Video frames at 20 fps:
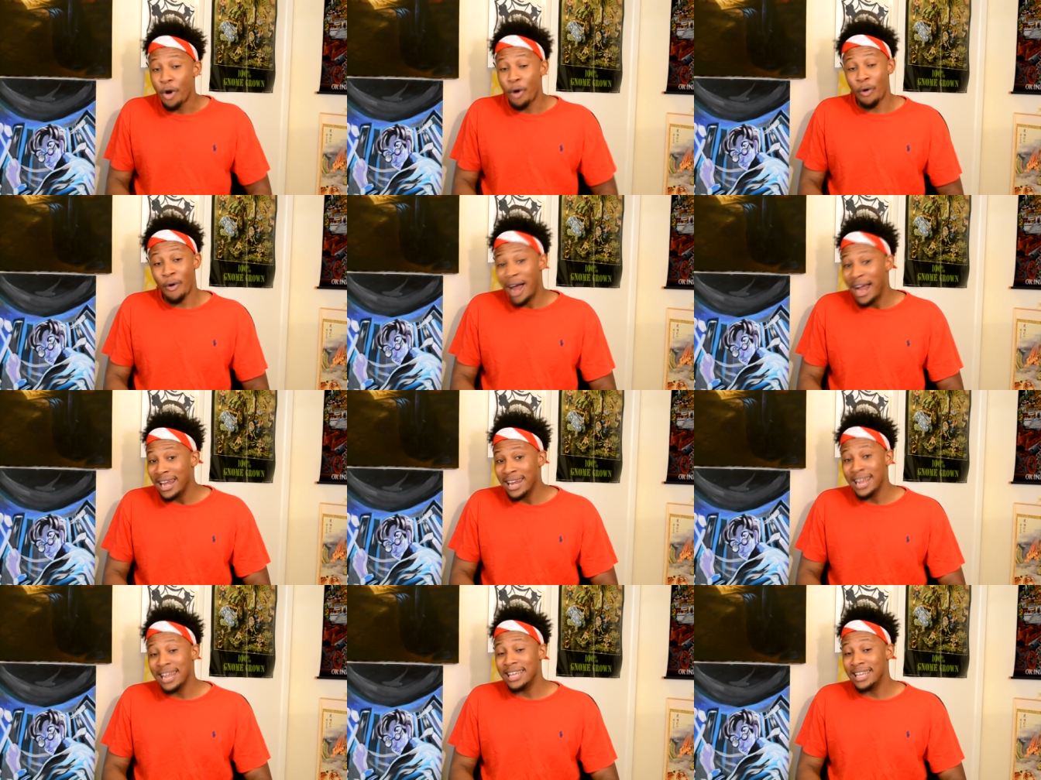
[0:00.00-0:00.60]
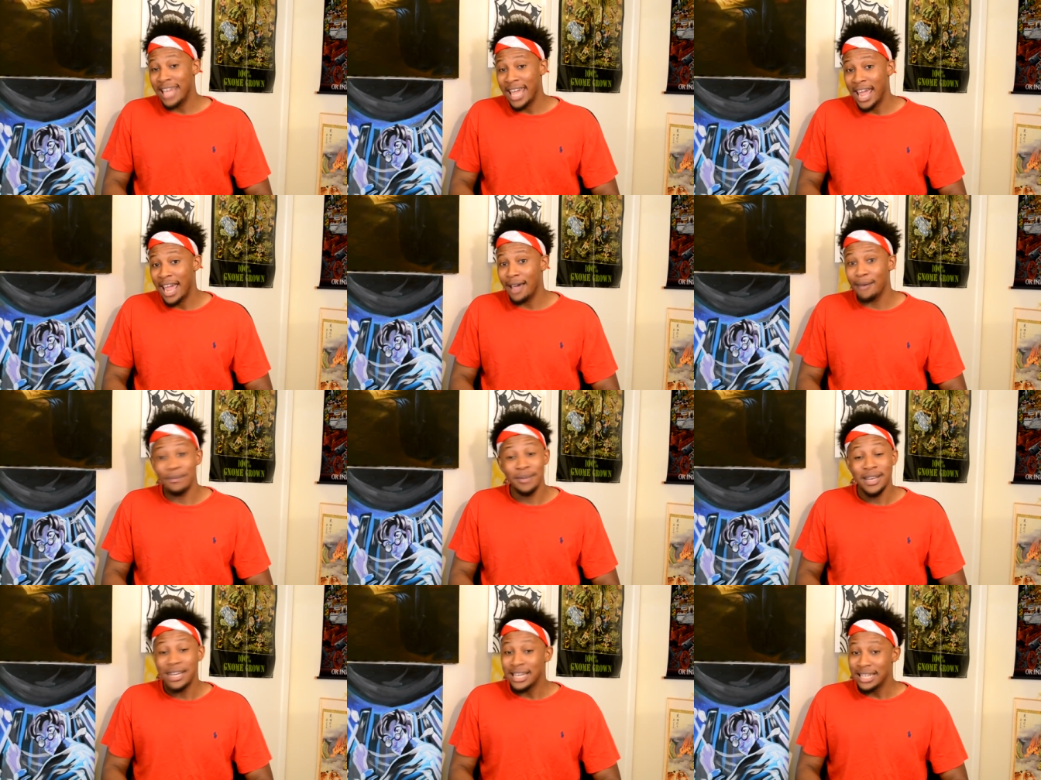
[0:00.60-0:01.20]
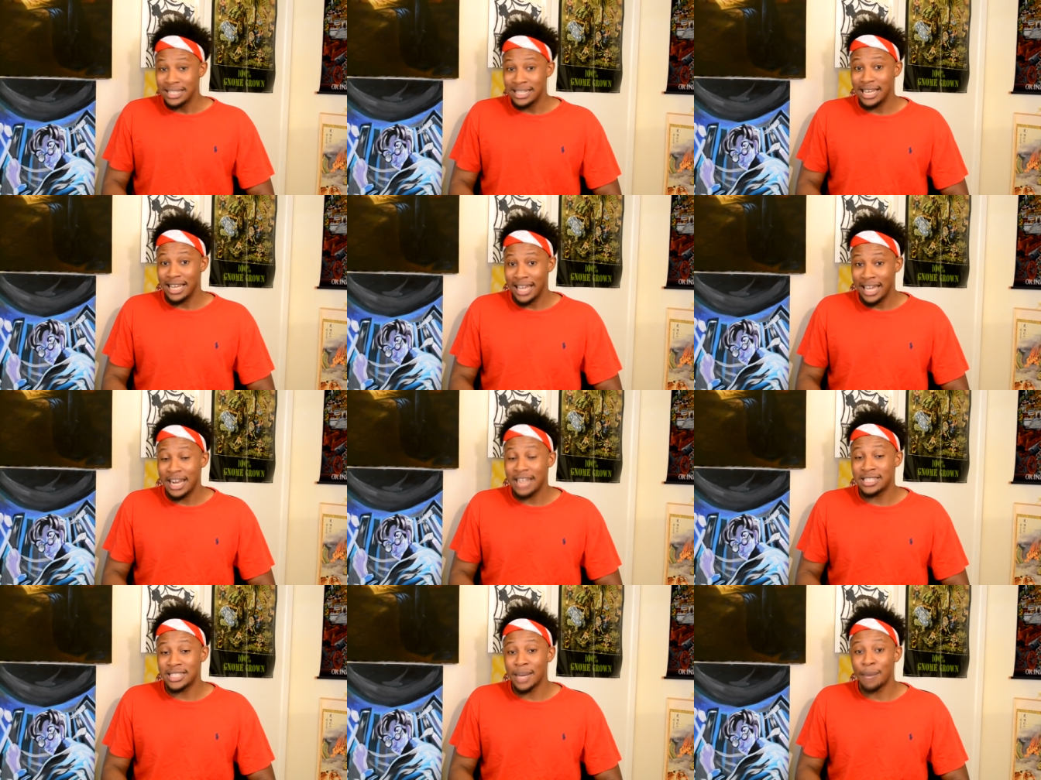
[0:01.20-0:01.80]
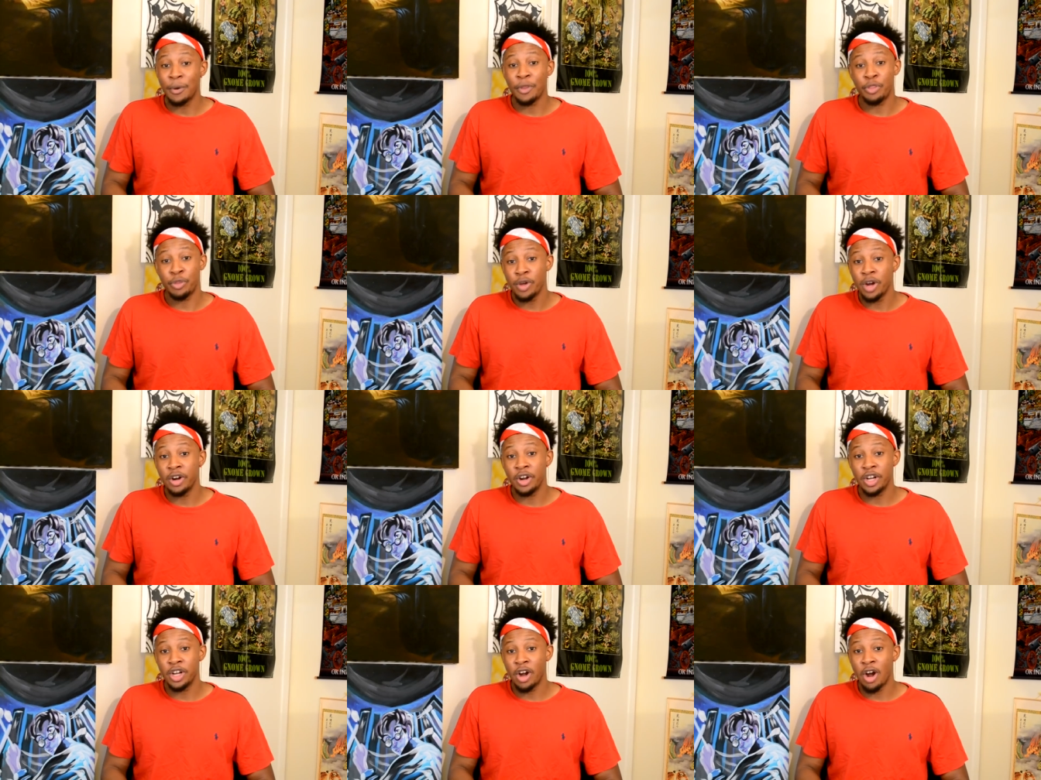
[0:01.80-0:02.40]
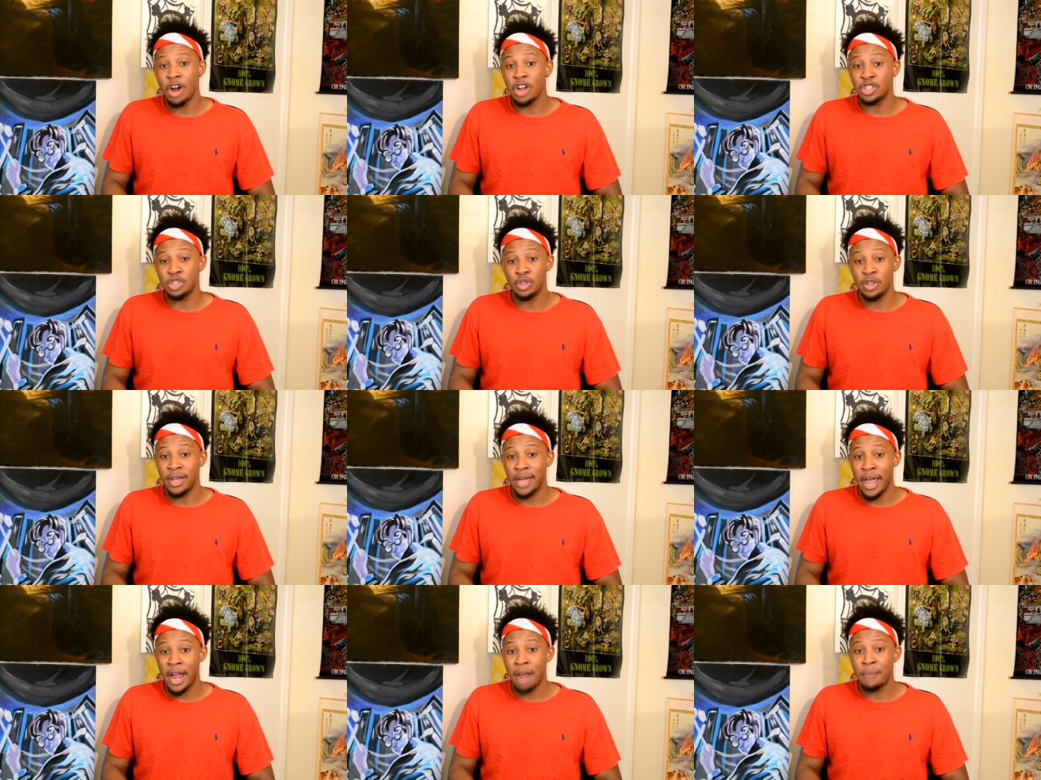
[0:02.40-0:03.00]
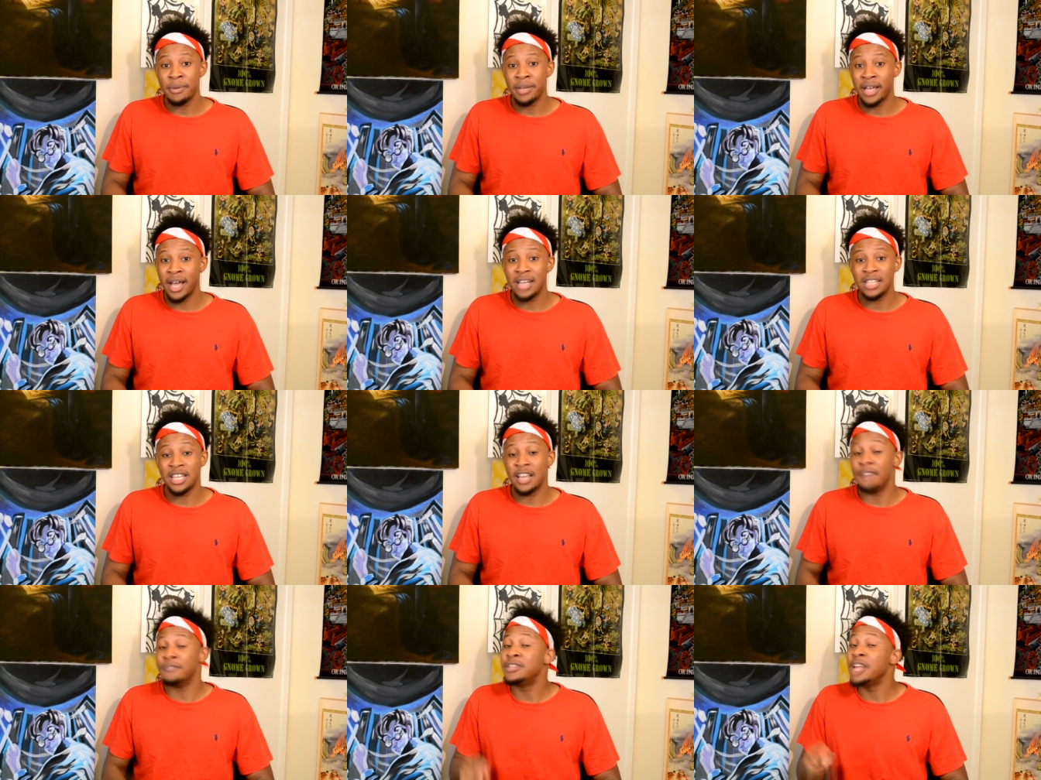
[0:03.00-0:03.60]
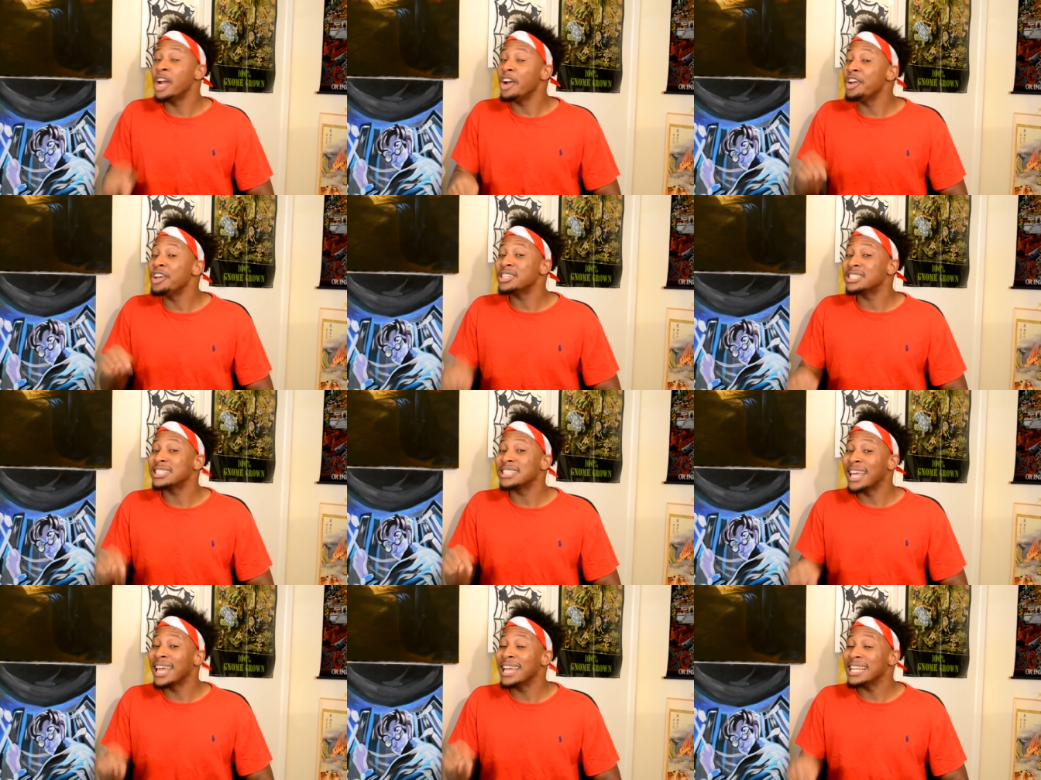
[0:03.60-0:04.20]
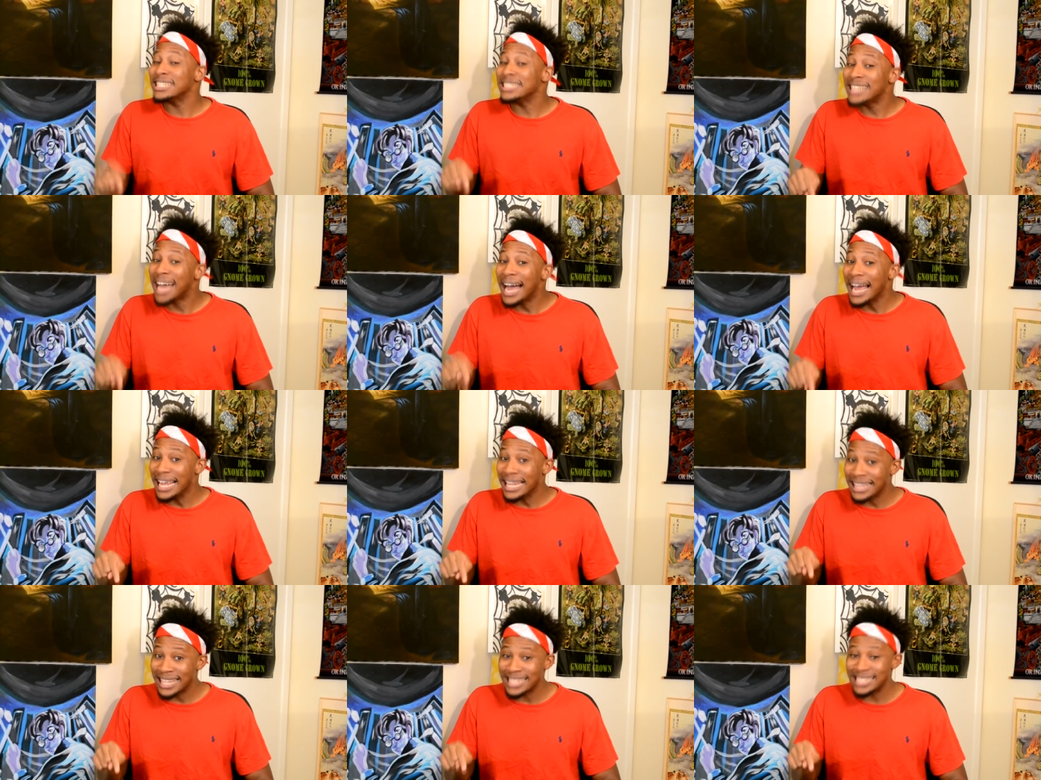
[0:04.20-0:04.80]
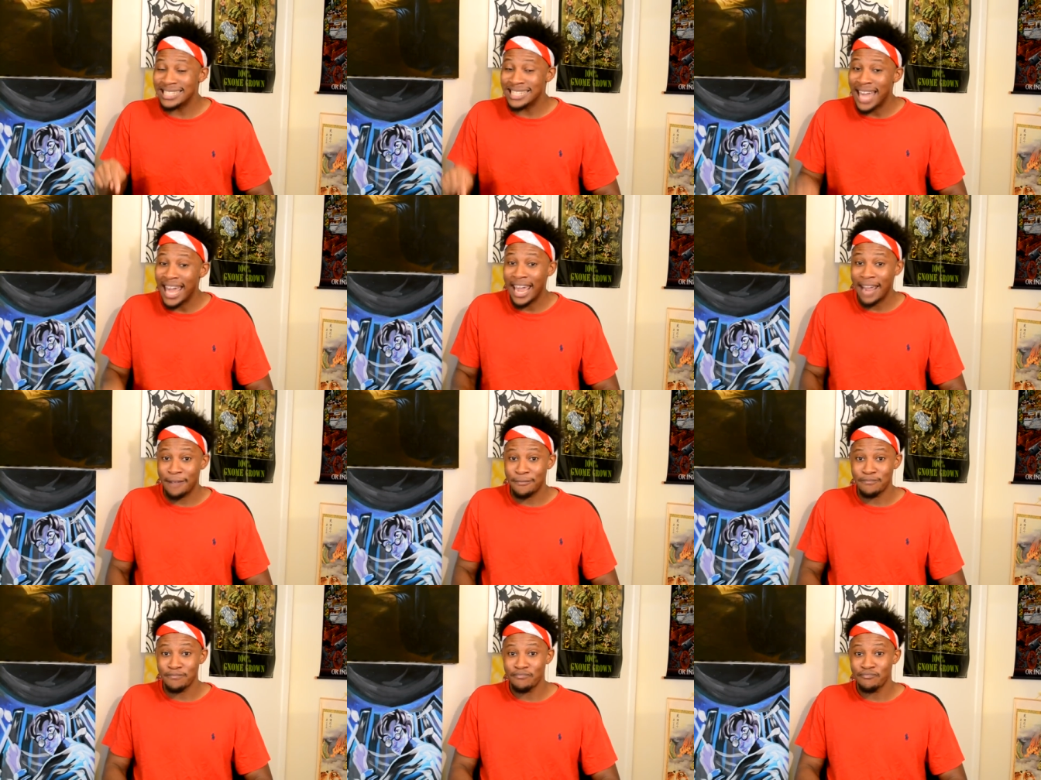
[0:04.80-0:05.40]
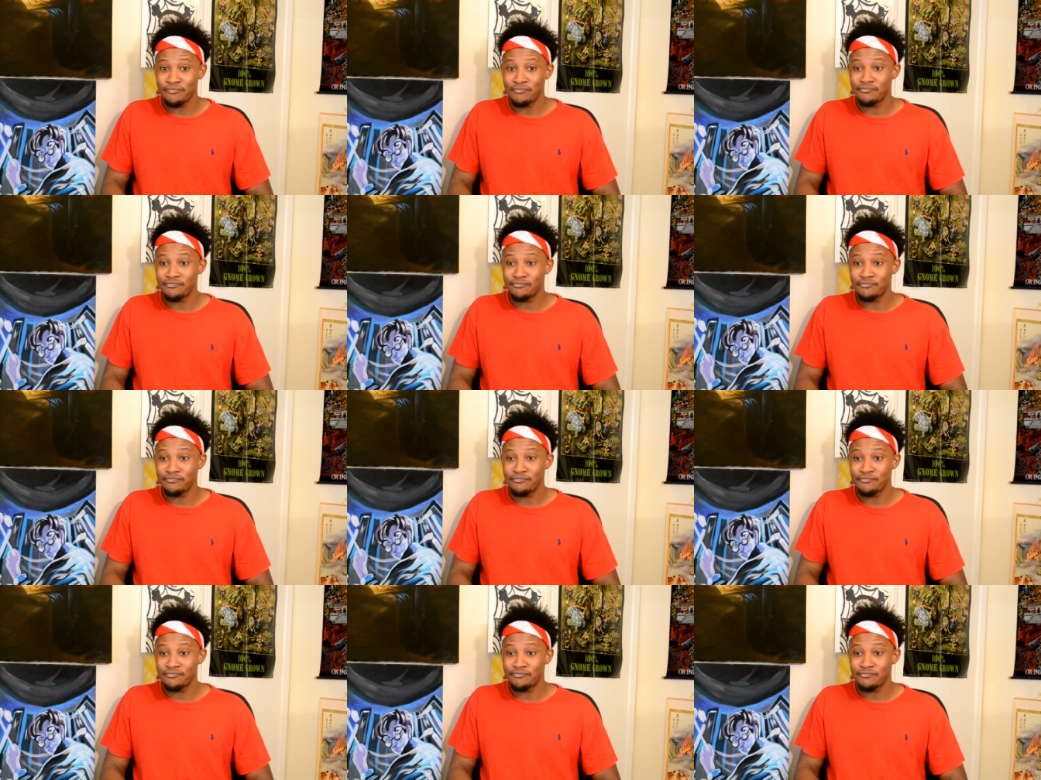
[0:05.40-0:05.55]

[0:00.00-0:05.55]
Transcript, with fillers: or I need Cam to hit us up with 300 yards through the air because if Darius Slay is not in this game,